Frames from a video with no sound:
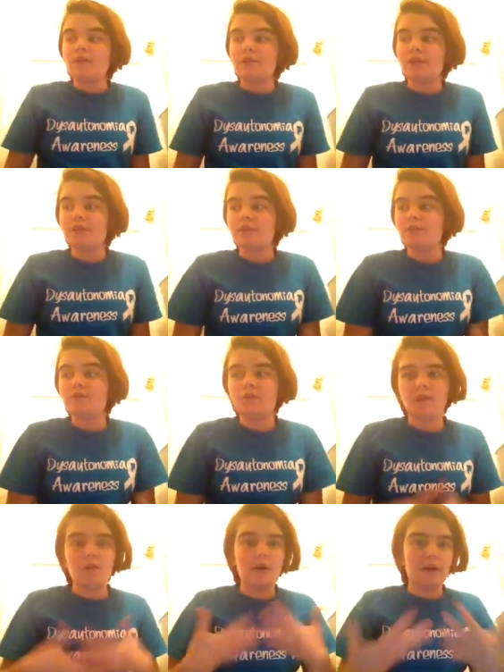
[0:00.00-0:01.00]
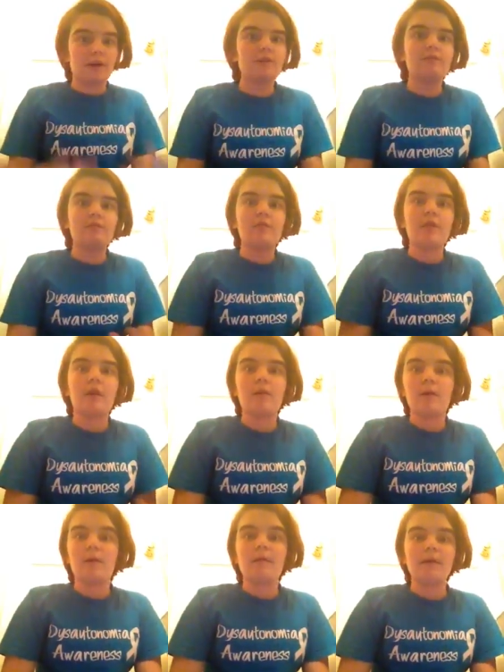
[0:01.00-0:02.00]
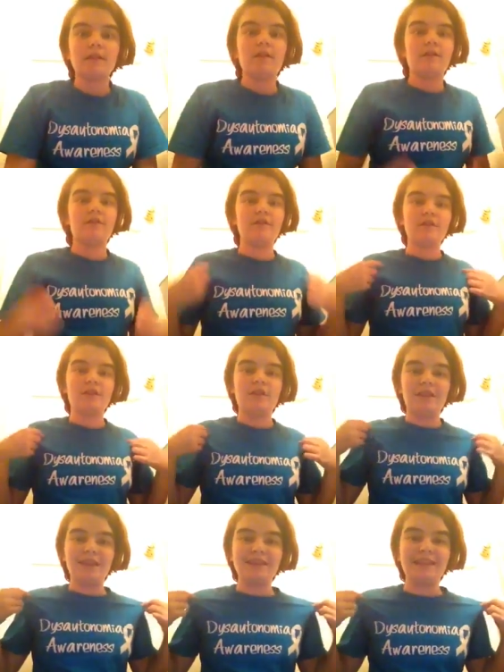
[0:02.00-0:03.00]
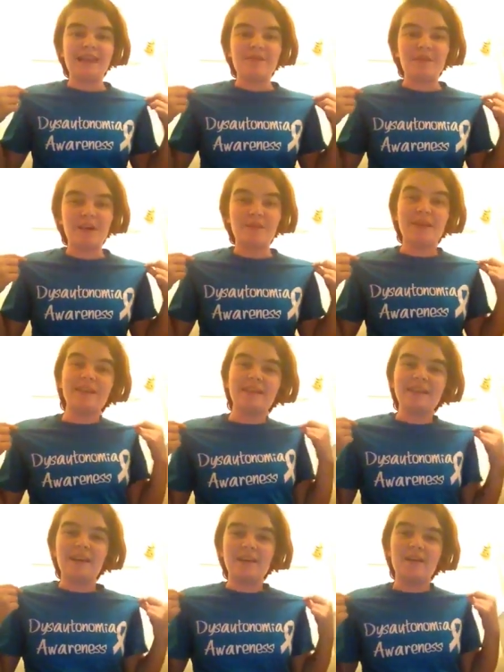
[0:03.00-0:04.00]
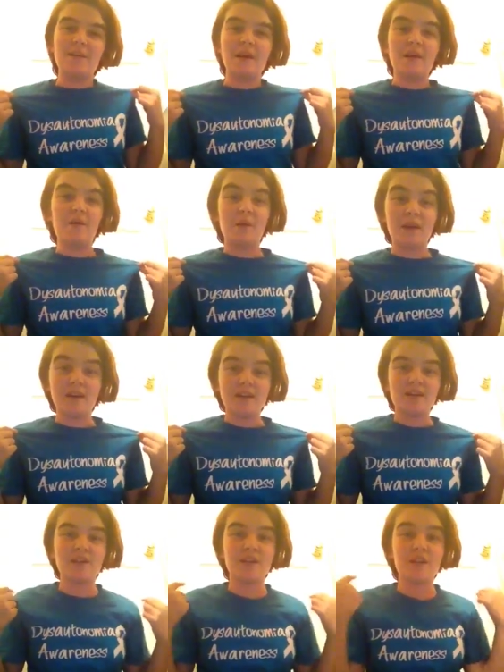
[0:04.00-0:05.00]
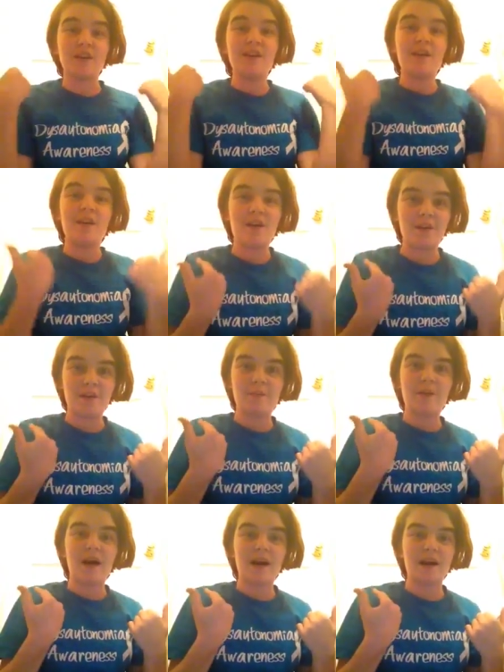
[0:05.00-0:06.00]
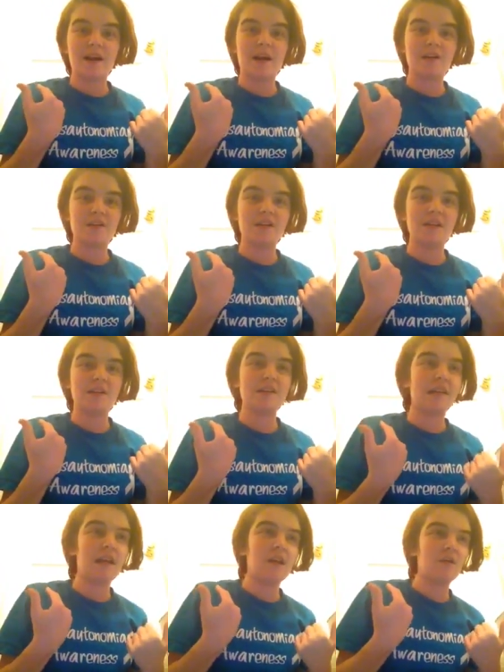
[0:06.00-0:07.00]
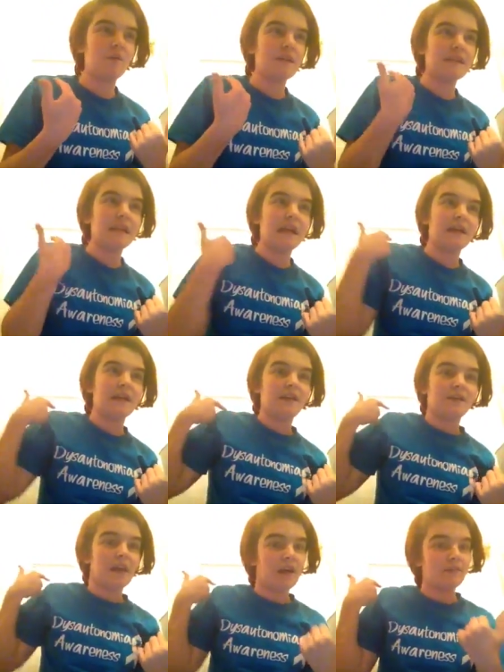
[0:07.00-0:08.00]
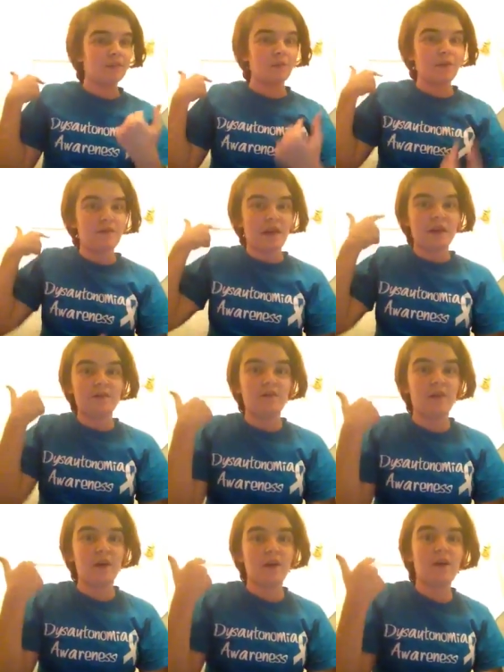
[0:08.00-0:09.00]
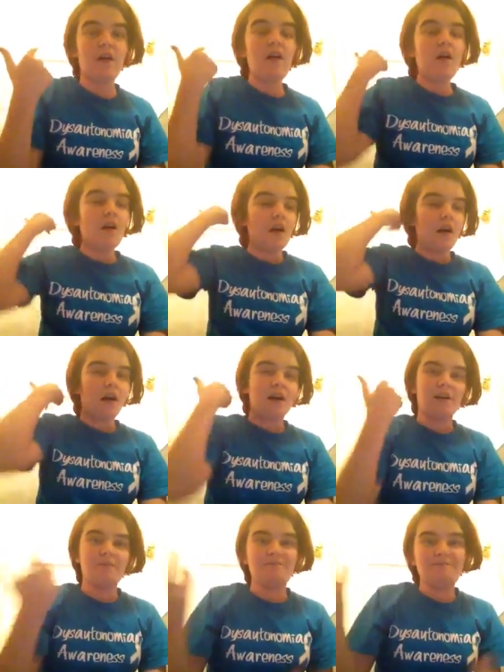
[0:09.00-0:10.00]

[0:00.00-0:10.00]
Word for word: just quick thing about myself is first off, yes, I am wearing my dysautonomia awareness shirt. On the back, it actually says, Together we stand even after we faint and fall, um,